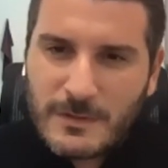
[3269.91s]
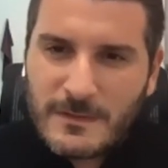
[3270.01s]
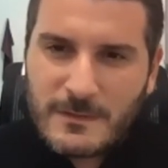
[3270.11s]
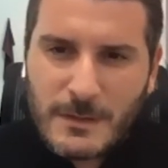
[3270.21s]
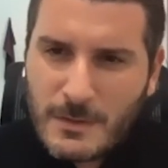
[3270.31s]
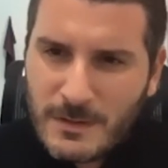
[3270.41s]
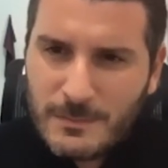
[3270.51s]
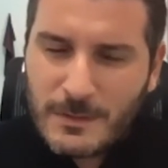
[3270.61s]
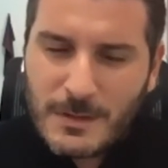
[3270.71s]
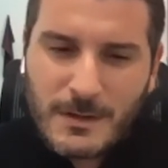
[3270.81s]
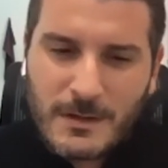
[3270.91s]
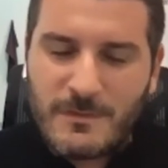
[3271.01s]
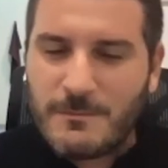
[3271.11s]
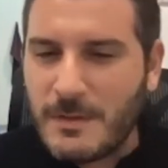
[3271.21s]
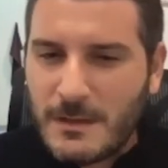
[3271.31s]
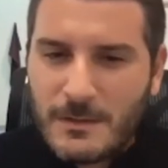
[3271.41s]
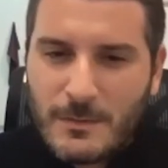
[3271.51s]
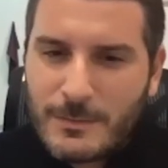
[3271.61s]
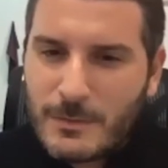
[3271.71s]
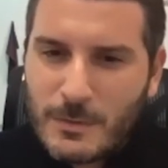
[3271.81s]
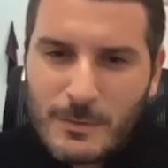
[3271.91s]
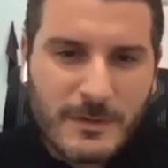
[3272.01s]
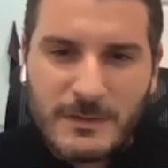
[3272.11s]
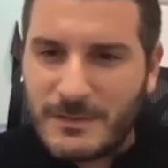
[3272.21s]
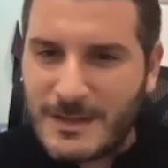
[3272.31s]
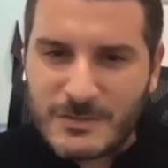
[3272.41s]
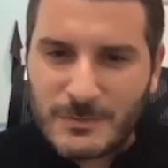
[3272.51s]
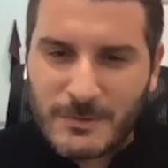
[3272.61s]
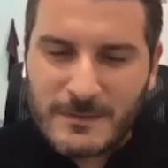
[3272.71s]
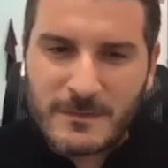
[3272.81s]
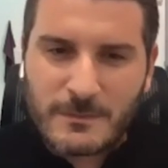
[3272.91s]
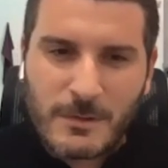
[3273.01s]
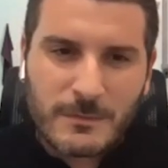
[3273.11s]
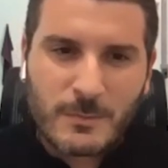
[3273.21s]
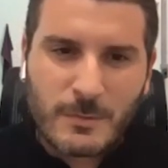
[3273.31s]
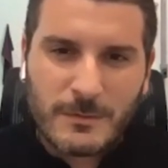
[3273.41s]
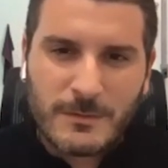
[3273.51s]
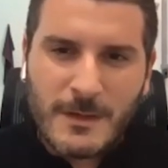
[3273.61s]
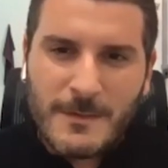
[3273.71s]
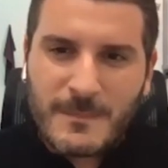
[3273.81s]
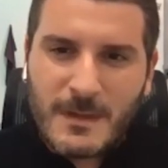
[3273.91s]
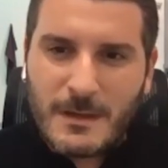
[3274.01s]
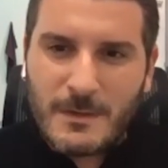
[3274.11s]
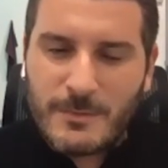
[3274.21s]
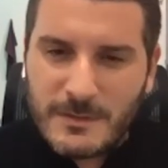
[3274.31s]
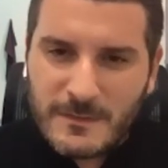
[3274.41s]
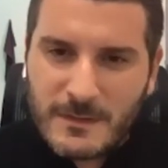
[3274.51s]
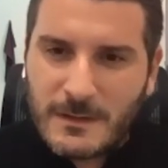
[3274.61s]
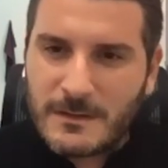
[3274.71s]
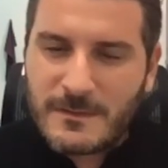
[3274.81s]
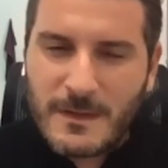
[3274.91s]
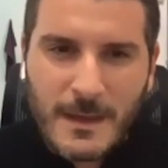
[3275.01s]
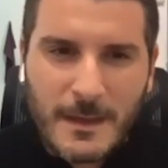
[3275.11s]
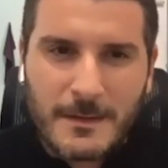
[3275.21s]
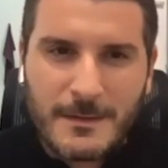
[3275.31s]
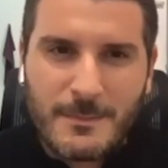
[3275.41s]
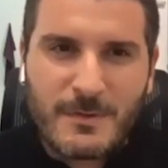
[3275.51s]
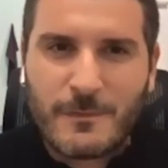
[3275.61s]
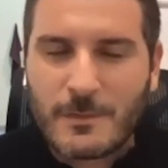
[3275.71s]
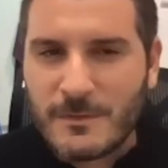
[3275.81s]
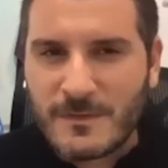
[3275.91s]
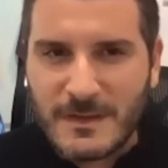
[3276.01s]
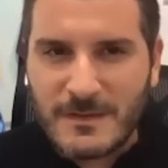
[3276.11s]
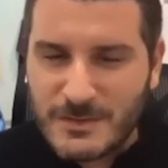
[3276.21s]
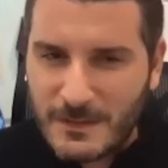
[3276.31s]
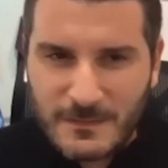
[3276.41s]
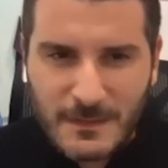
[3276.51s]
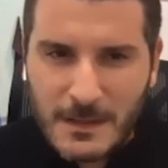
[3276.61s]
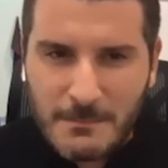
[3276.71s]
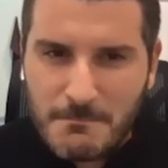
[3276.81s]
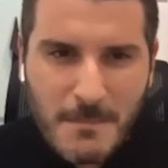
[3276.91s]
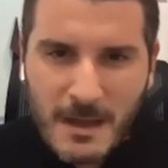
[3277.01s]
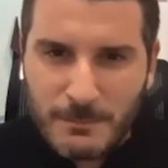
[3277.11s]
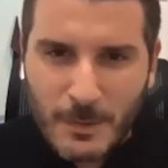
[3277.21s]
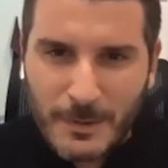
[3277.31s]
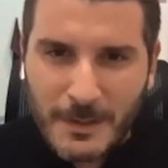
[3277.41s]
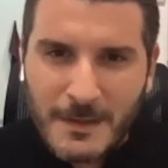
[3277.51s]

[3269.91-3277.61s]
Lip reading: It's an incredible car. We've been on all the international races around the world with these cars, and the performance is just mind-blowing.